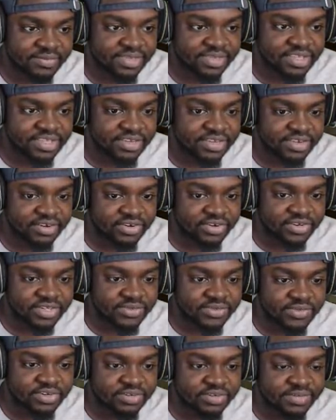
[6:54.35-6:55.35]
Girls
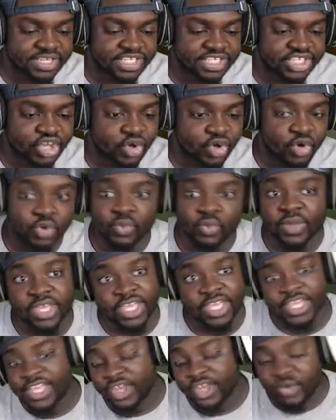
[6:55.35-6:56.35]
wanna be so
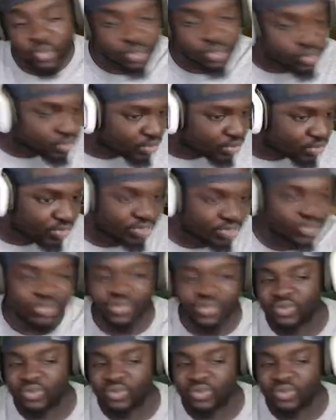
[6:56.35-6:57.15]
equal.